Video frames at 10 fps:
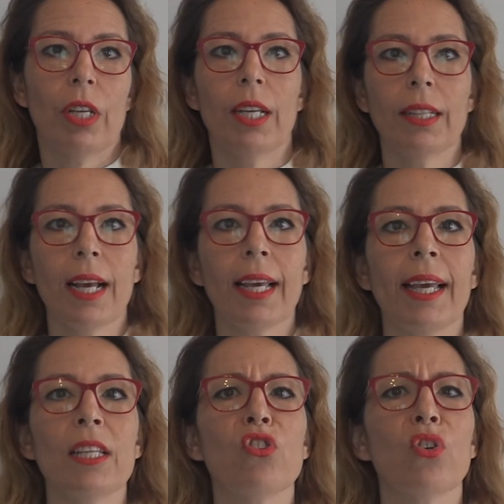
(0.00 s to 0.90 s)
In that
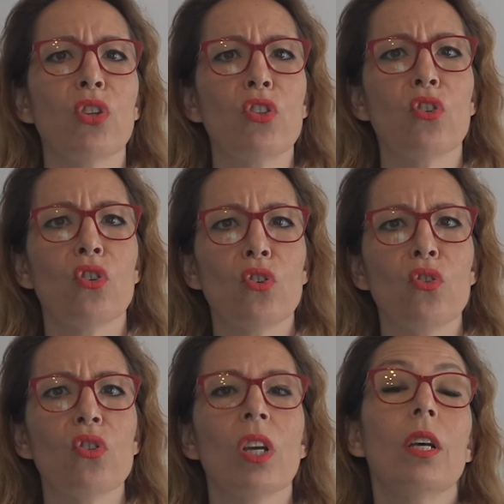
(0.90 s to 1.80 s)
case, you're going to
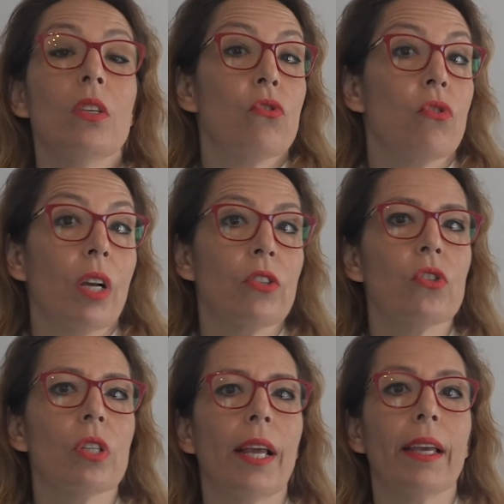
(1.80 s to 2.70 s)
use
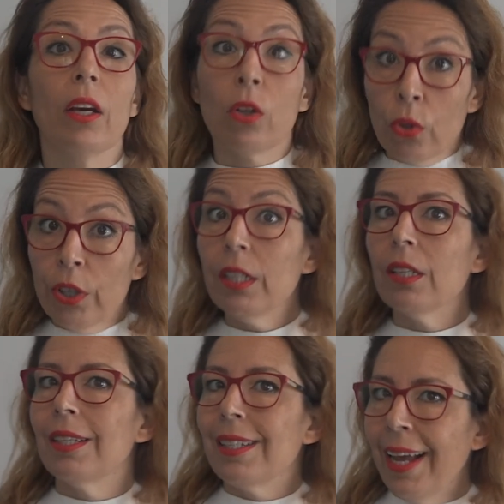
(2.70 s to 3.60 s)
structures like, according to
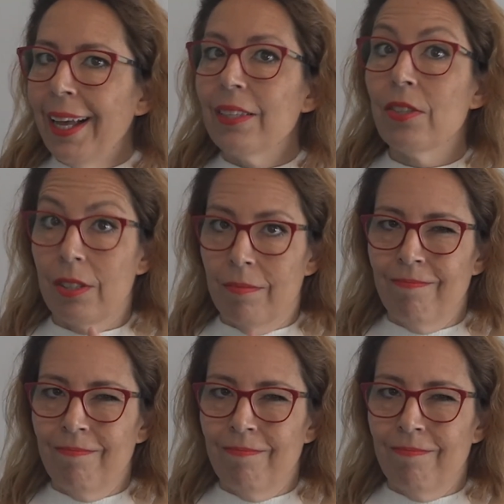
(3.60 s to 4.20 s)
the text,